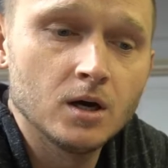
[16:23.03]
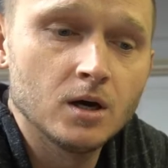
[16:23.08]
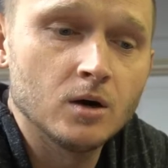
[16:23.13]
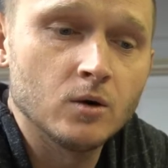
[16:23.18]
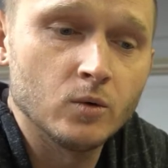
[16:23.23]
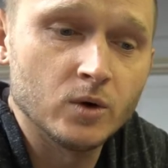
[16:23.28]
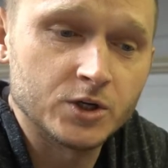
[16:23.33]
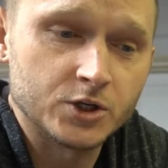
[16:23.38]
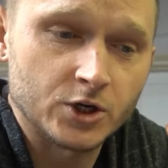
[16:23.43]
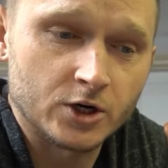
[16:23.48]

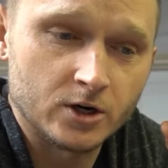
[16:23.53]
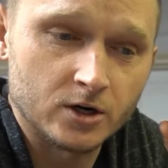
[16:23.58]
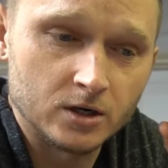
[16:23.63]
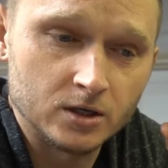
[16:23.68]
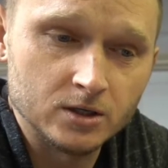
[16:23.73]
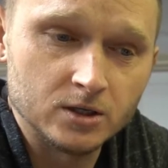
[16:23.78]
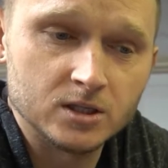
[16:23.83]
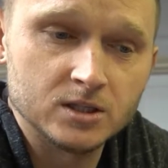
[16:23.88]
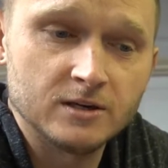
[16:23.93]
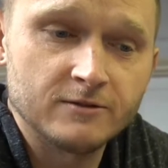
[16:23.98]
which are a
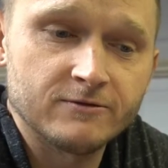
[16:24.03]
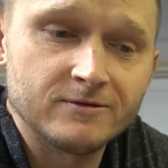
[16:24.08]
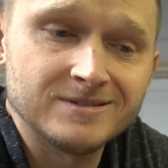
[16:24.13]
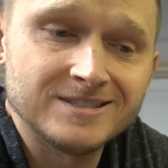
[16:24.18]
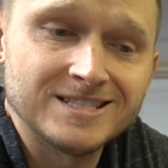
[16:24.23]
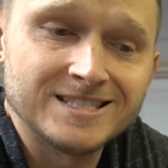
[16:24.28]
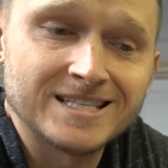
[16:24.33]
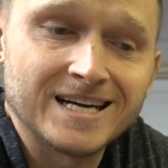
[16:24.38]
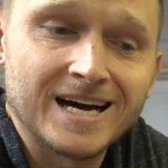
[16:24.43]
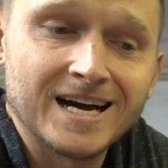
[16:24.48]
little different
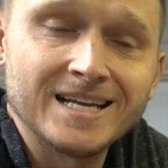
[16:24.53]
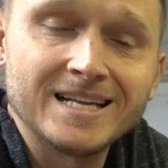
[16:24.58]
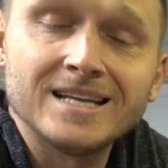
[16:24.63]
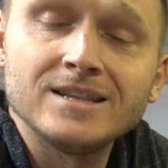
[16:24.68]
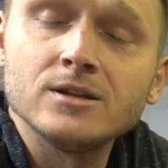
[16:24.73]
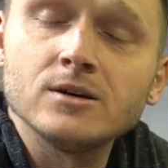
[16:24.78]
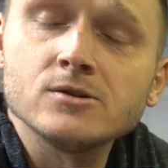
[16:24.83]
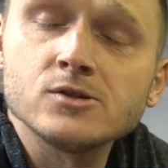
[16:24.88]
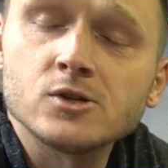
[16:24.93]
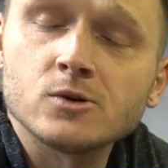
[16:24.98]
design,
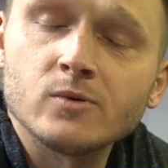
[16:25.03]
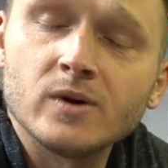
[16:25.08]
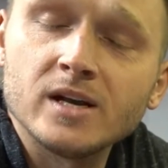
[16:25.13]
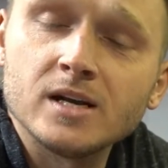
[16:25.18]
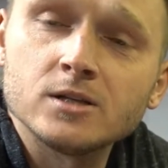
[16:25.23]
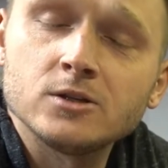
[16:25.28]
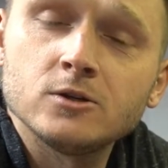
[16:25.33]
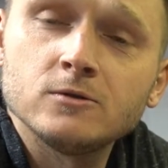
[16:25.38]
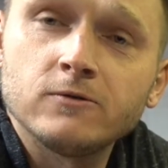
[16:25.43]
and those are rated